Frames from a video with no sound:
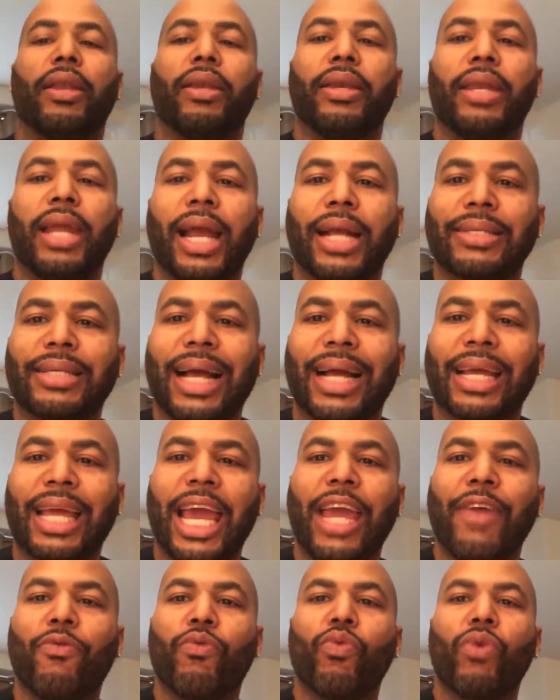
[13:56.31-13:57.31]
Next, I
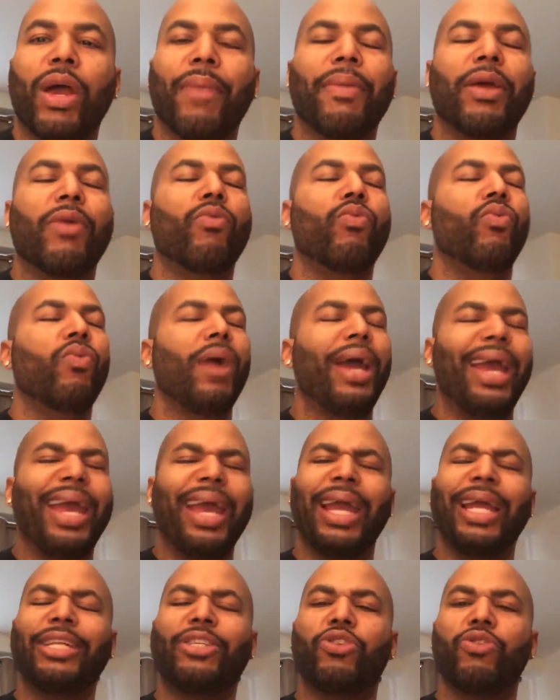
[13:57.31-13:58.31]
gave women
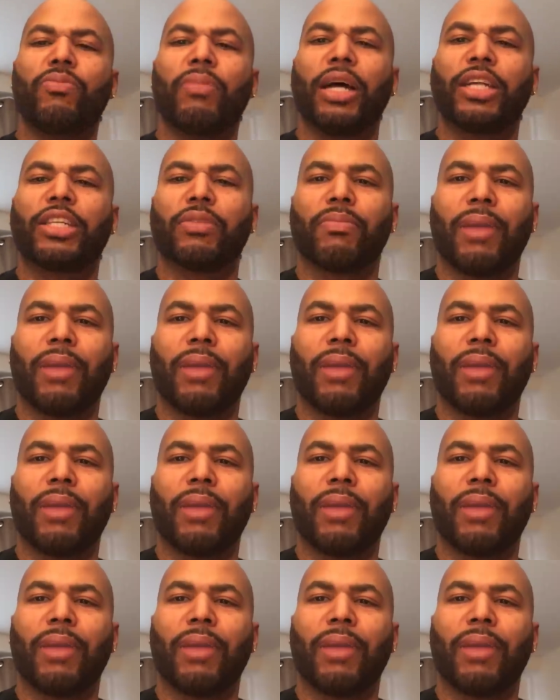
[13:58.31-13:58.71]
way too much